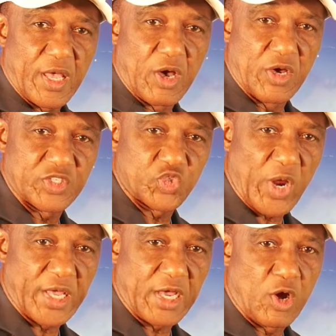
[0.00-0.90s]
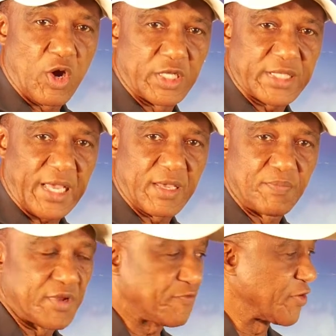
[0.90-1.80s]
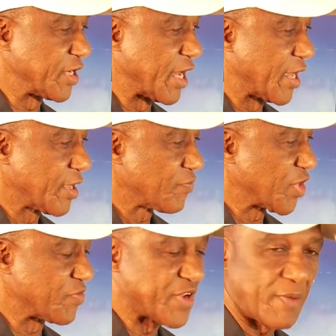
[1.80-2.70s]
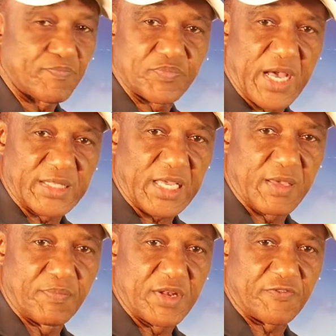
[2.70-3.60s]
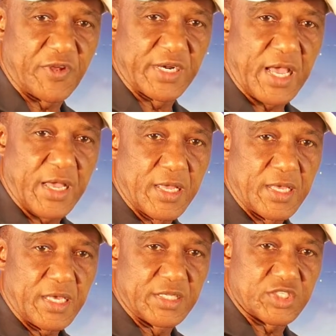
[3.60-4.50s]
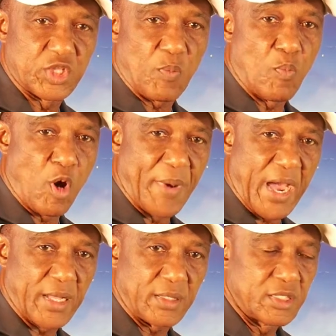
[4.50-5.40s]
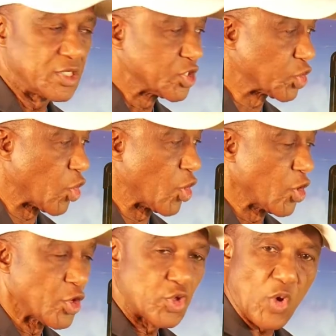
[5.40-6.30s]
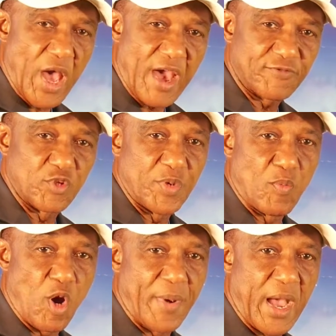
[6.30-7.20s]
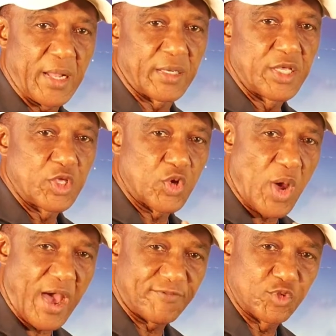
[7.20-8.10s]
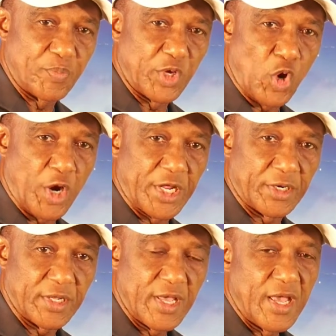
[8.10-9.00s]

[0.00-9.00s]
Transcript: or a striker or attacking midfielder if that attacking midfielder it's not mobile. So you have to be mobile you have to be running.